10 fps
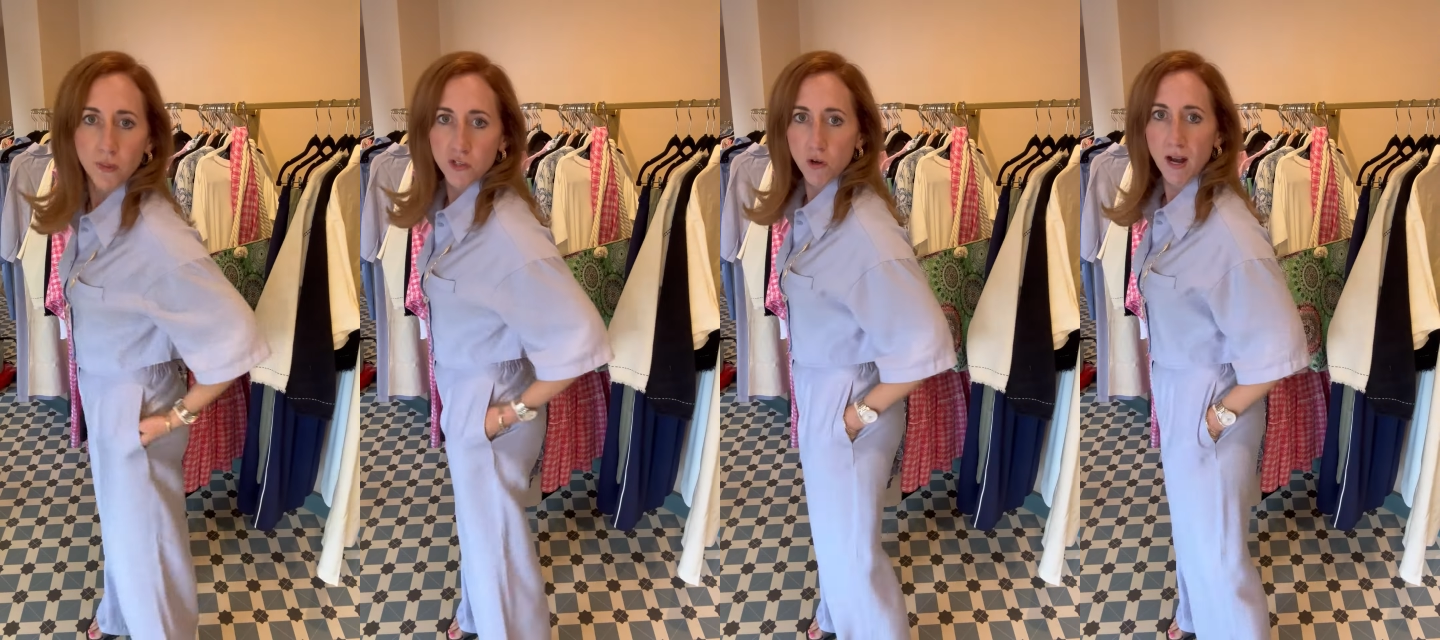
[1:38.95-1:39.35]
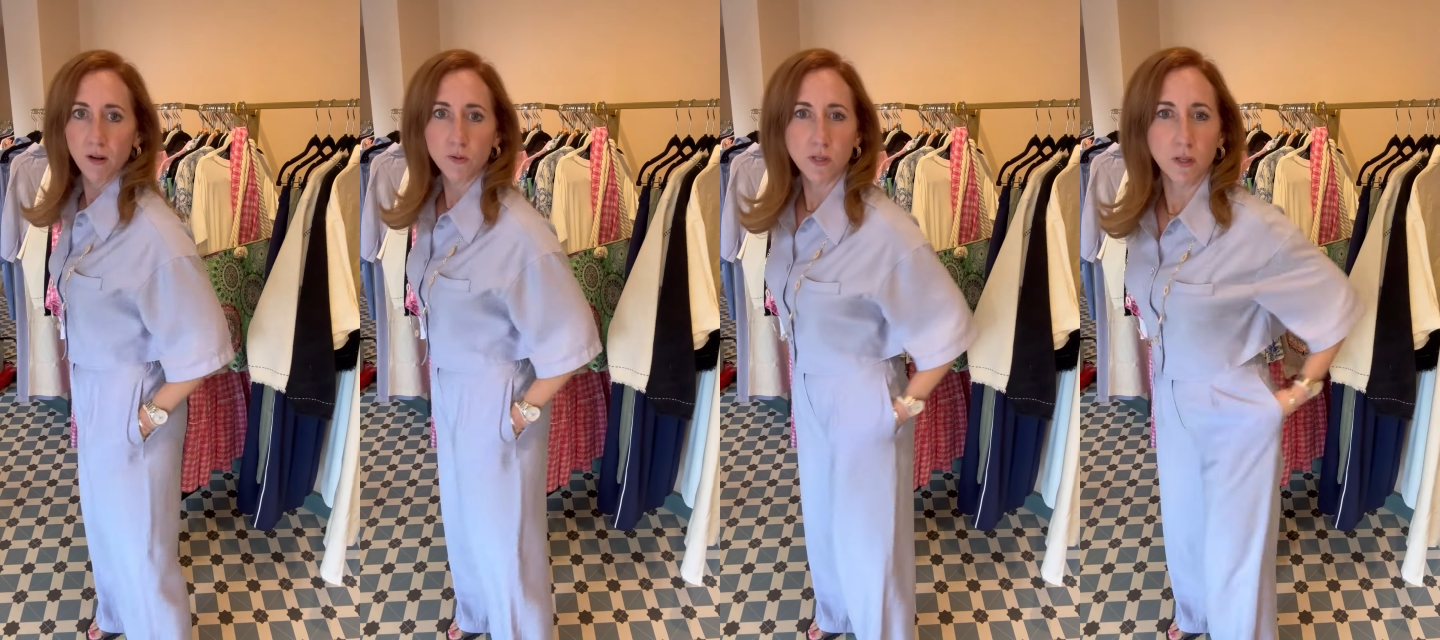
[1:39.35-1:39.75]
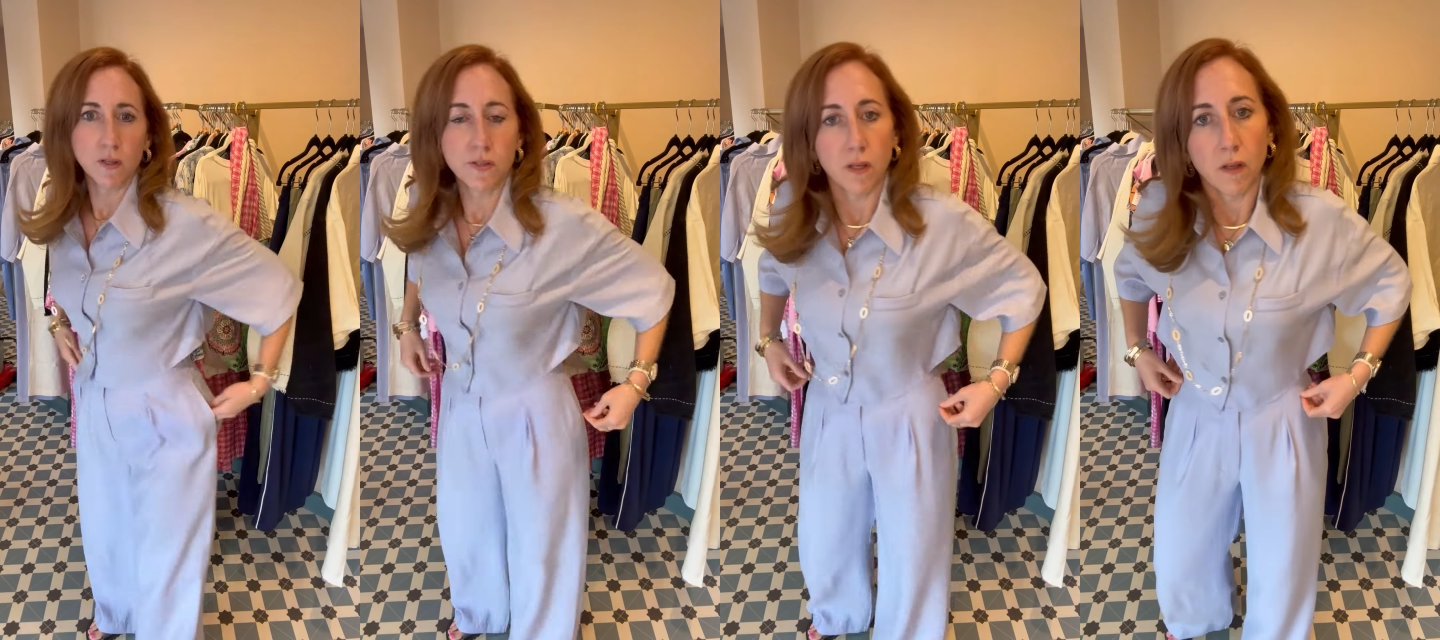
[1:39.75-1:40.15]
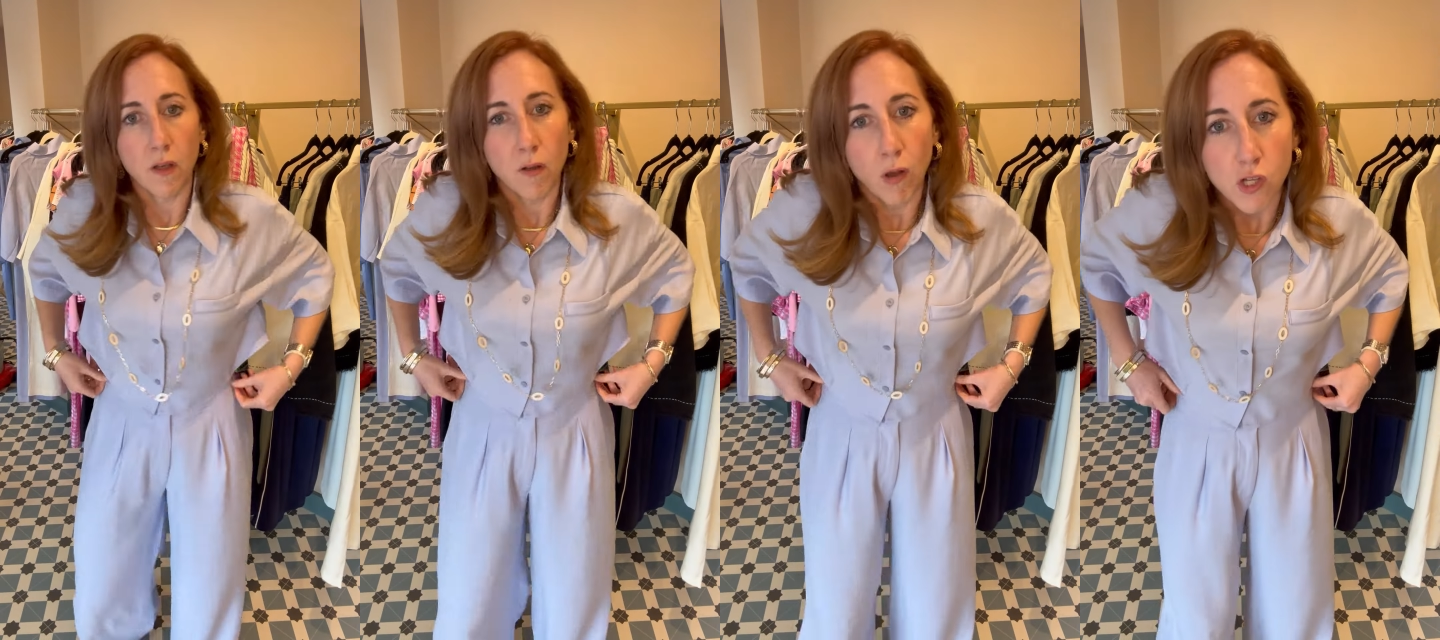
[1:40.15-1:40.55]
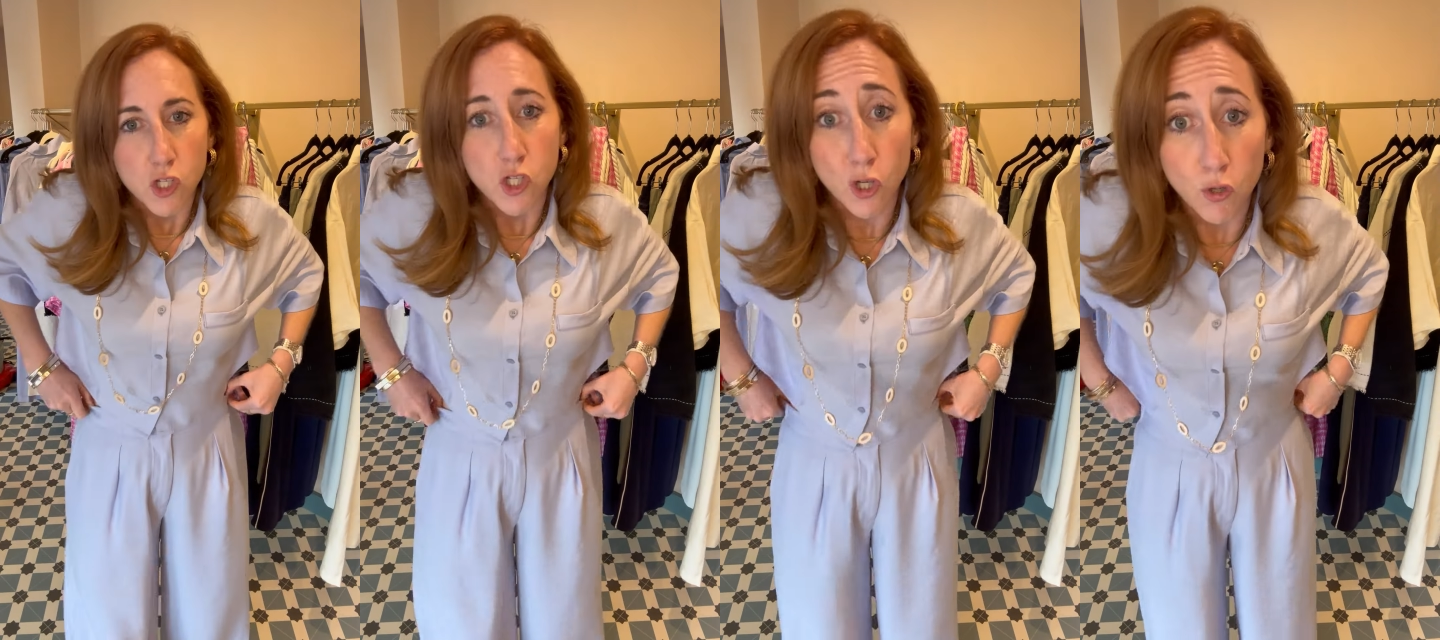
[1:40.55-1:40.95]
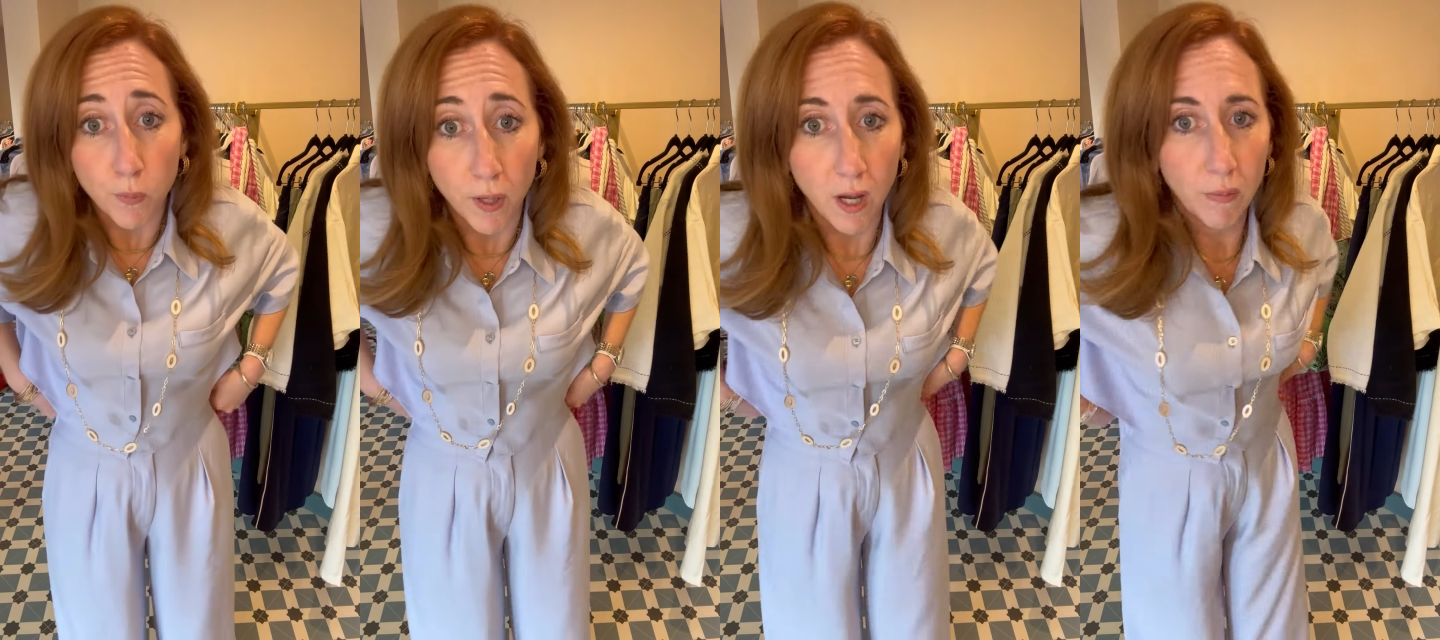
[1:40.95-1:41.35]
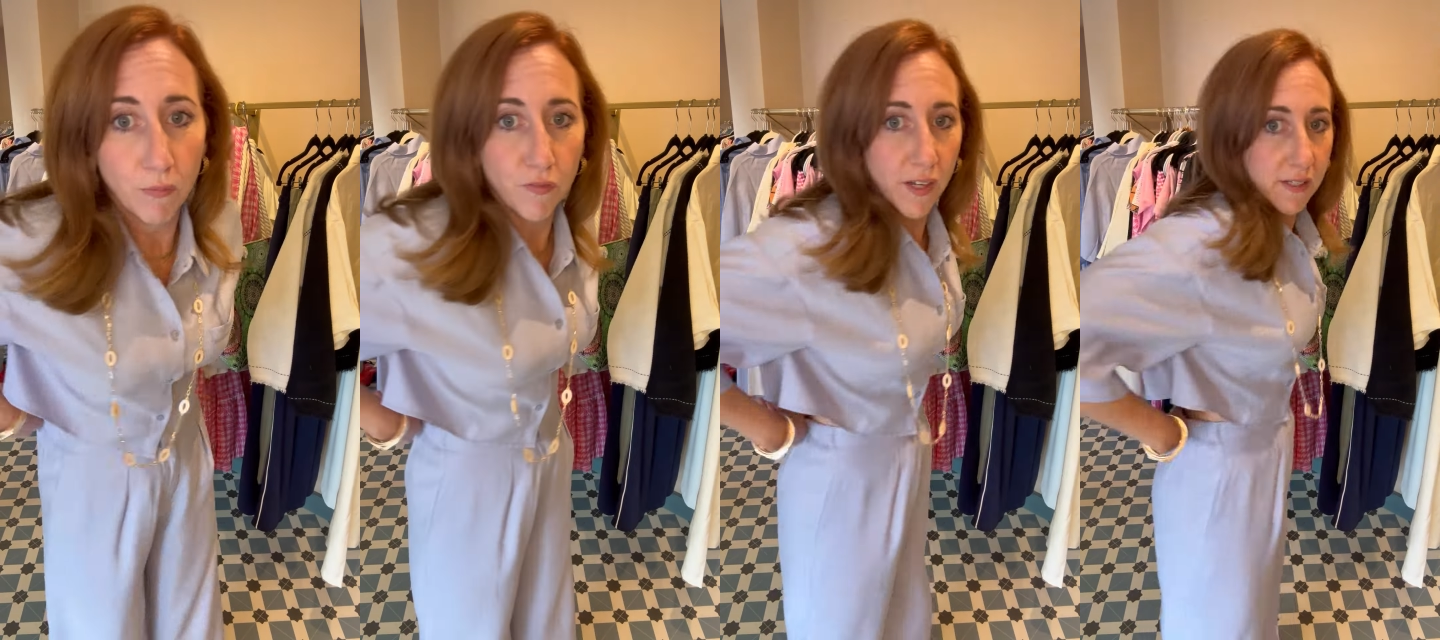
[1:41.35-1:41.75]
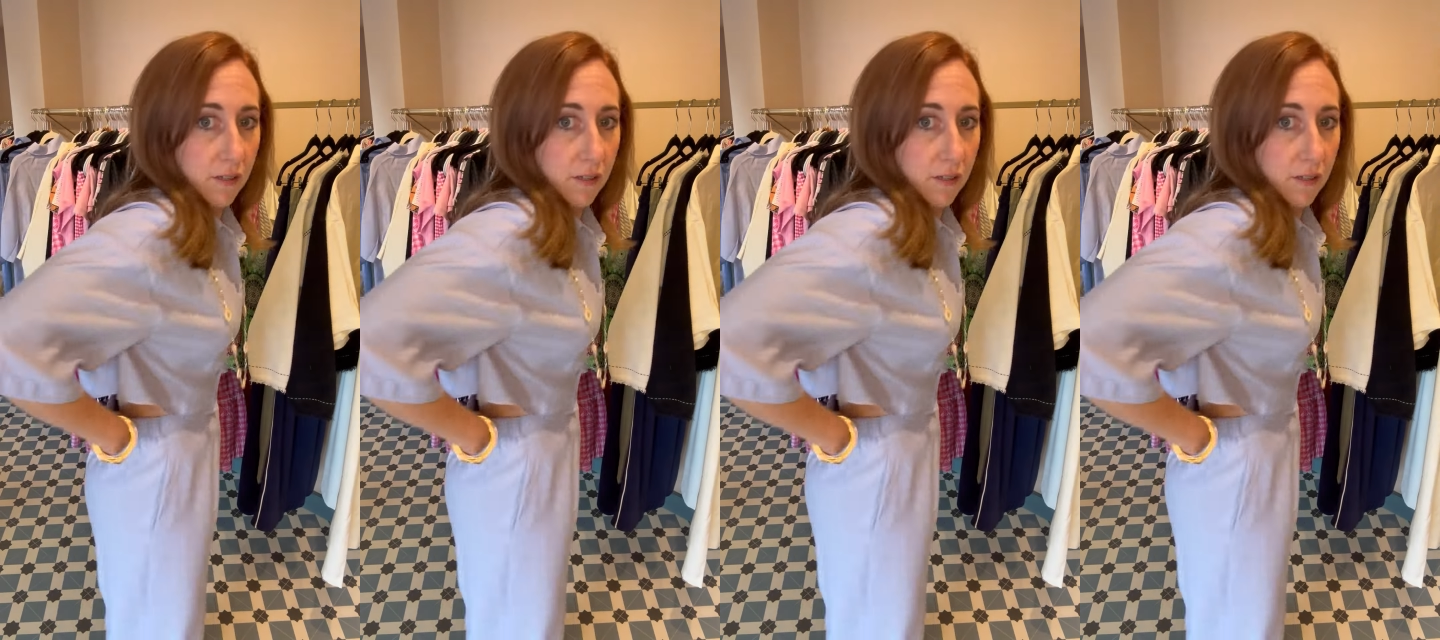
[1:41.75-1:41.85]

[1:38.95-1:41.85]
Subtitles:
the trousers, super comfy.